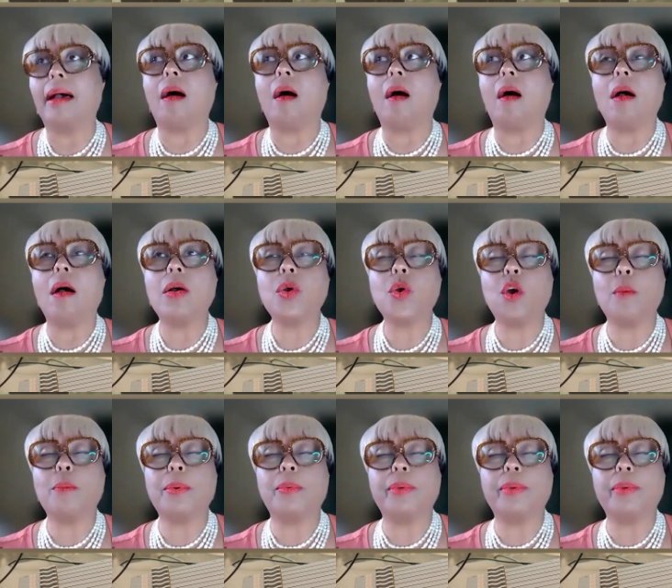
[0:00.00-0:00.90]
All
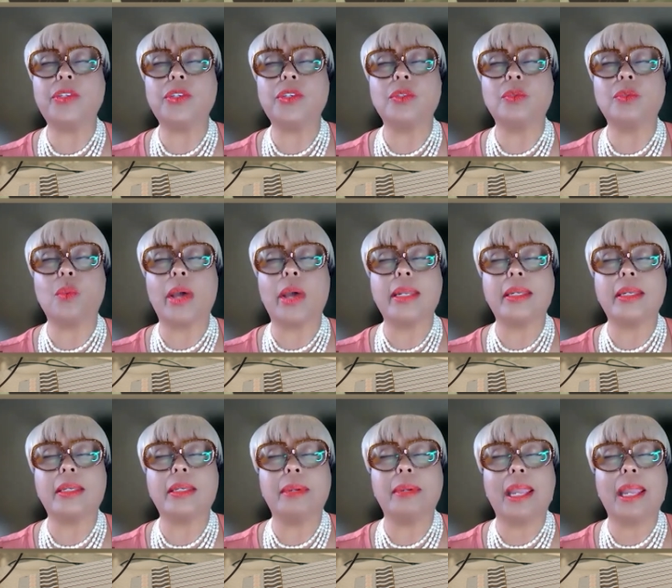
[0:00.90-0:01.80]
corporations wanted
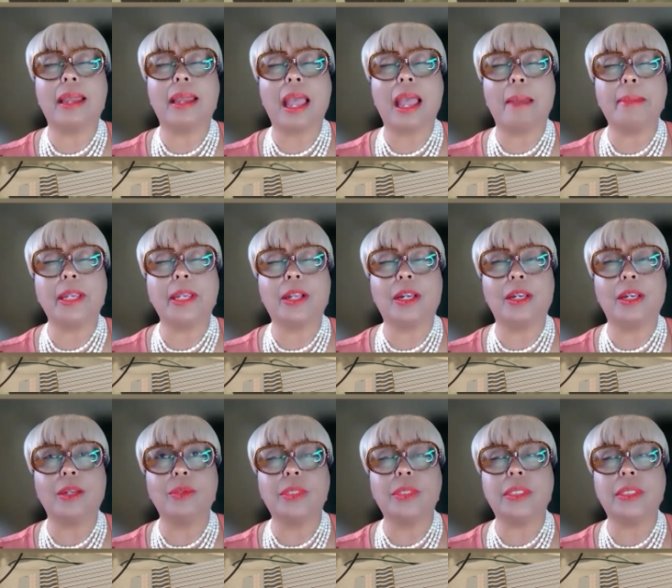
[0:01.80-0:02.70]
to become
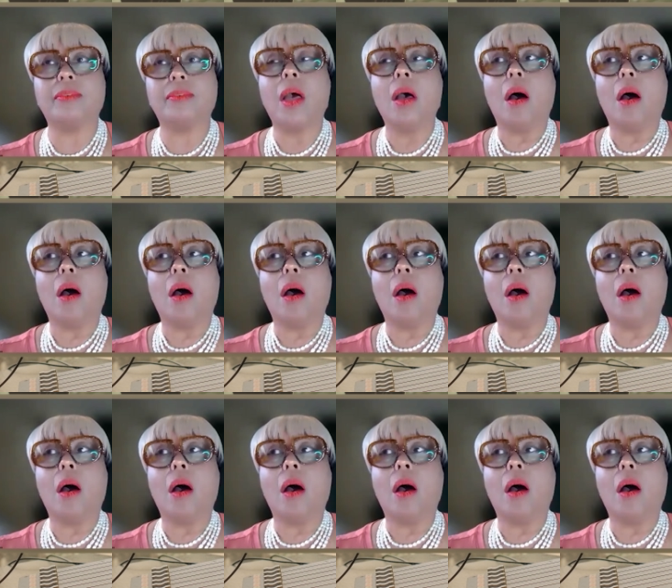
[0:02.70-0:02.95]
inclusive